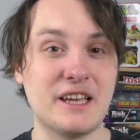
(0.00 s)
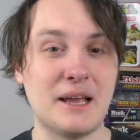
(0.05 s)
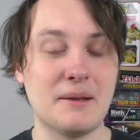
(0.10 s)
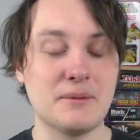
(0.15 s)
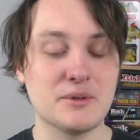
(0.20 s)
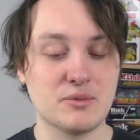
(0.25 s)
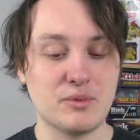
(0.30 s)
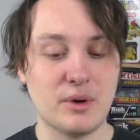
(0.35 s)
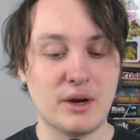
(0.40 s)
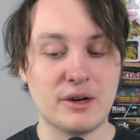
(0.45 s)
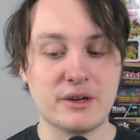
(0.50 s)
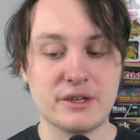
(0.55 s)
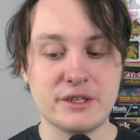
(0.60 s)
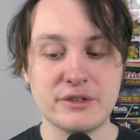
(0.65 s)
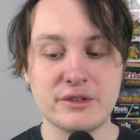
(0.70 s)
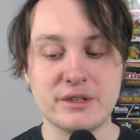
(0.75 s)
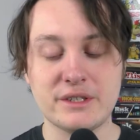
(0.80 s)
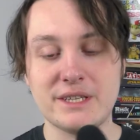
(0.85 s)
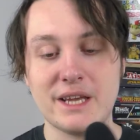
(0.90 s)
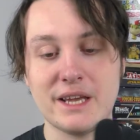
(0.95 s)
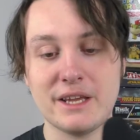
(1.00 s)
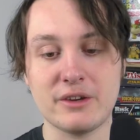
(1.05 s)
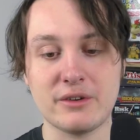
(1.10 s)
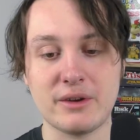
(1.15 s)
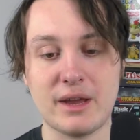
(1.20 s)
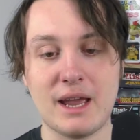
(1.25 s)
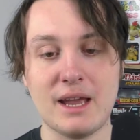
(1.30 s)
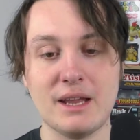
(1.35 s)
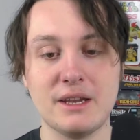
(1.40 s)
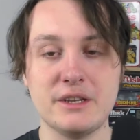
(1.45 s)
games where you can take your
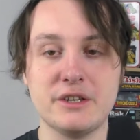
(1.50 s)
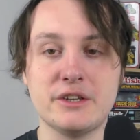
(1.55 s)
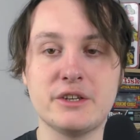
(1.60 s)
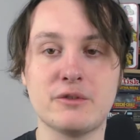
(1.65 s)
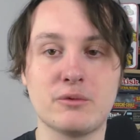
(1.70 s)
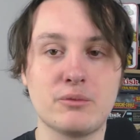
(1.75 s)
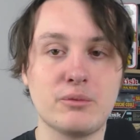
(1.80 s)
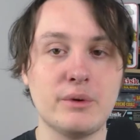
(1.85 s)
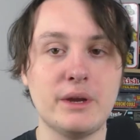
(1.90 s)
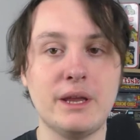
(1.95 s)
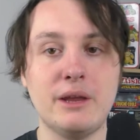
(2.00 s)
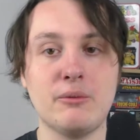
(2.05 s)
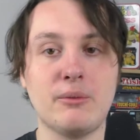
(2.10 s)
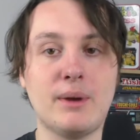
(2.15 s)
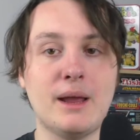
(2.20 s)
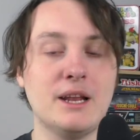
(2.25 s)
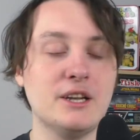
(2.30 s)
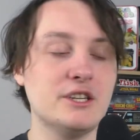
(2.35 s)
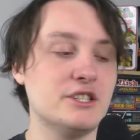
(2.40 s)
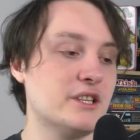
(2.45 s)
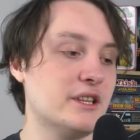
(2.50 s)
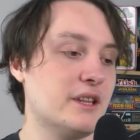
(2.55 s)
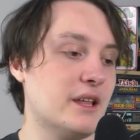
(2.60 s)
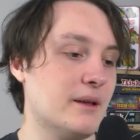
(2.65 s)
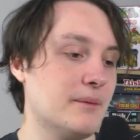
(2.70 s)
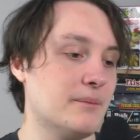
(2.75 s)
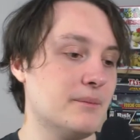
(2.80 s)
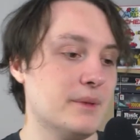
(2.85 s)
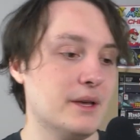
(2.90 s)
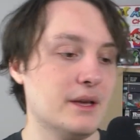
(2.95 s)
hand and you can rearrange
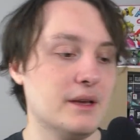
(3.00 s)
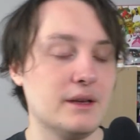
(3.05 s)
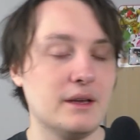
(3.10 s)
them